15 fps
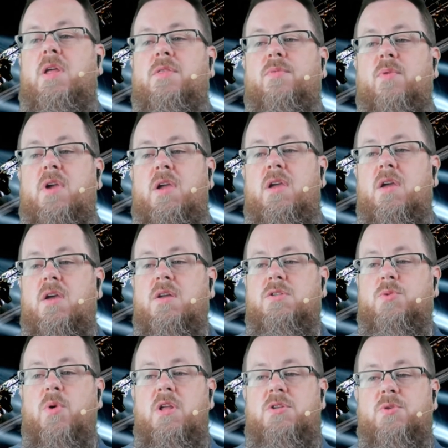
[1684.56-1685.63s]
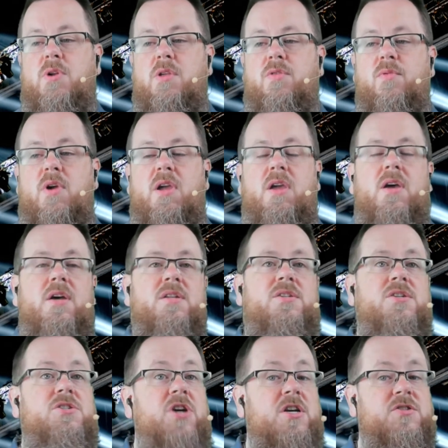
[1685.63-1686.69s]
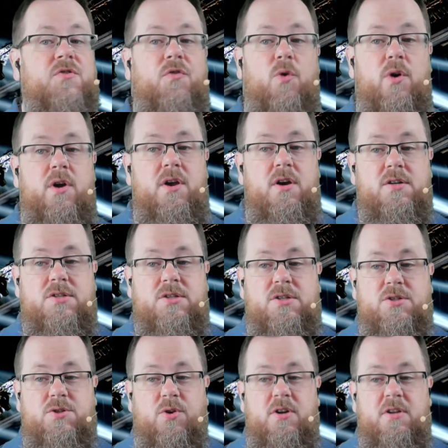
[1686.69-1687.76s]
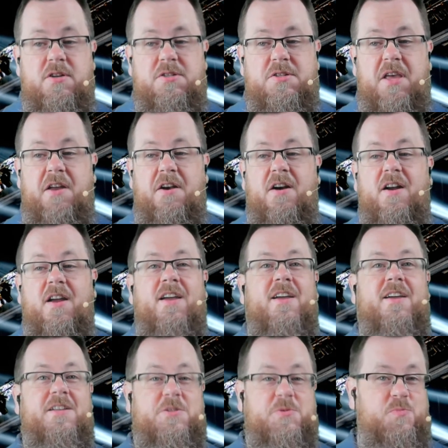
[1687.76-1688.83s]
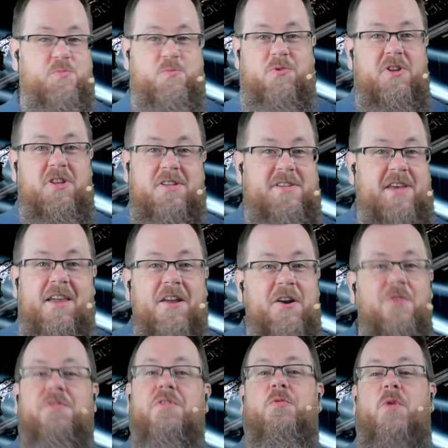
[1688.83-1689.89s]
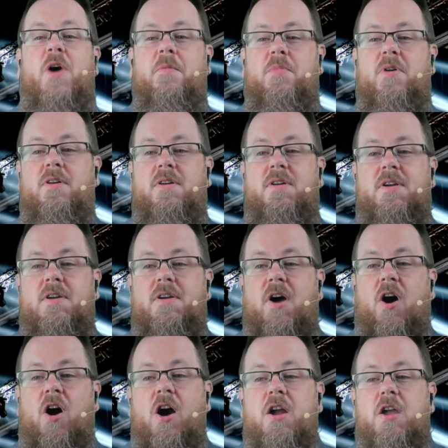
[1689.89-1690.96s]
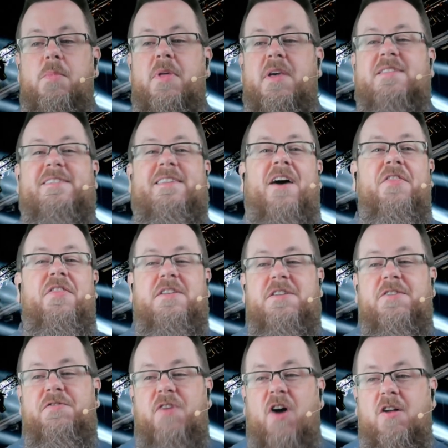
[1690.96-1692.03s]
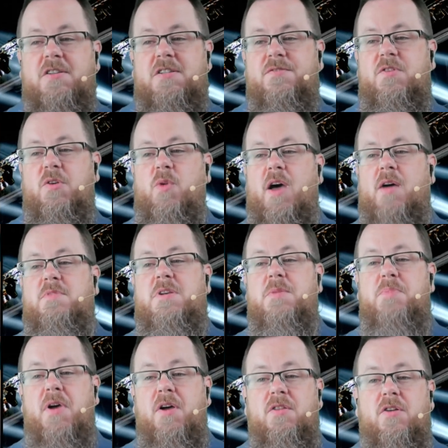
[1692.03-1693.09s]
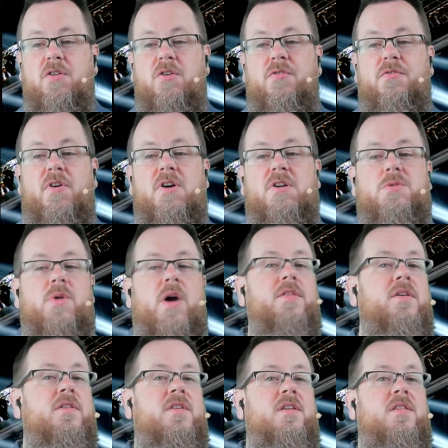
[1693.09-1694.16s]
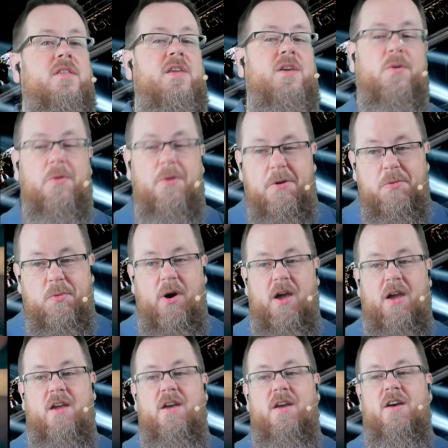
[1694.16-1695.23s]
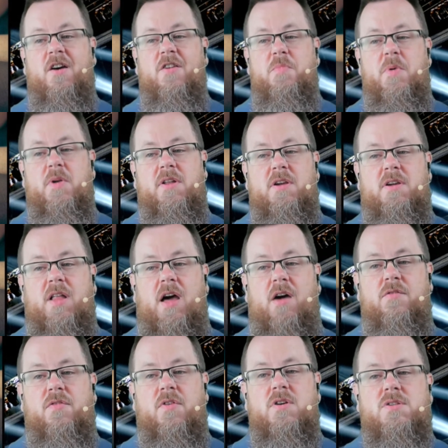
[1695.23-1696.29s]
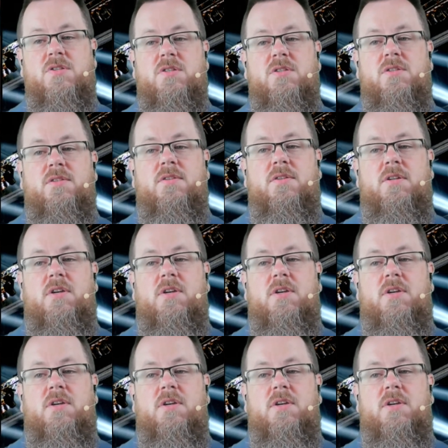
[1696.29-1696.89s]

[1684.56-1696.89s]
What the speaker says: 2023 to just 4 years, short years later, it's really taken over the web. Arguably, it's now the default of the web to build local first rather than the old way of building cloud first.